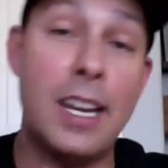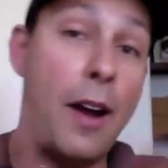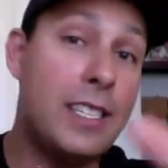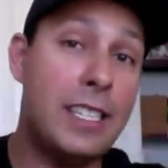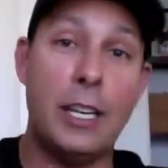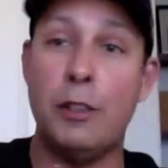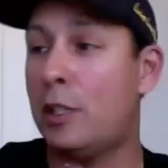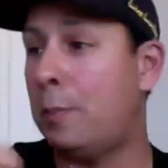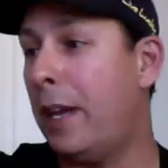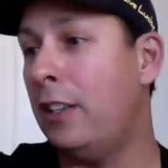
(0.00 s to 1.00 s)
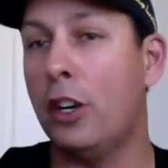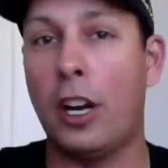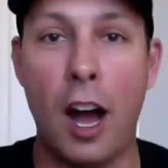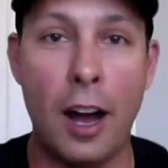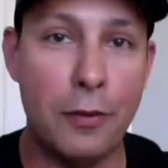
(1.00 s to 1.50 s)
Now, I see you spitting your
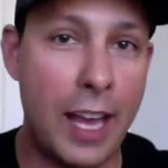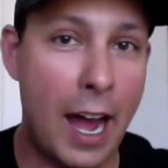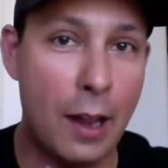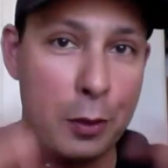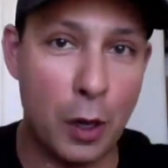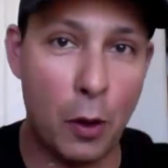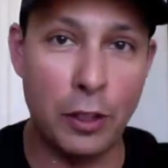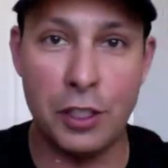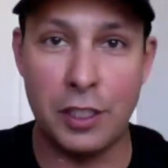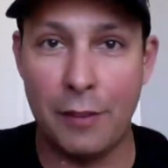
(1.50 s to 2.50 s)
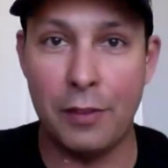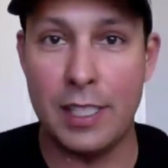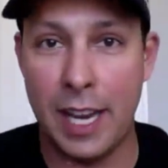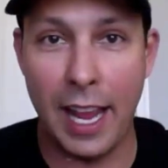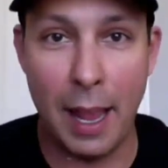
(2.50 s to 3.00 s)
coffee out and throwing your stuff and
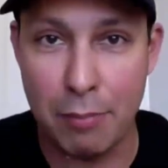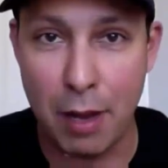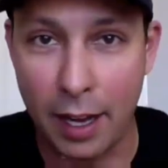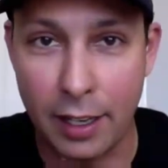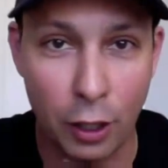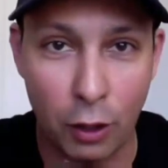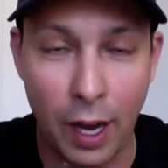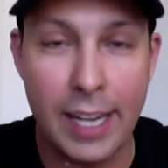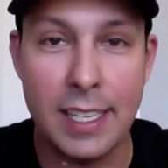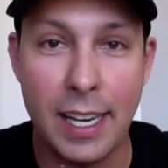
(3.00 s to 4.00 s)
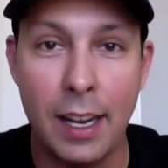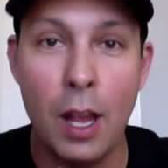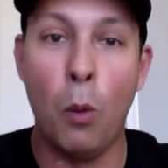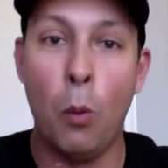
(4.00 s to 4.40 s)
saying, hey, Buck, you're crazy.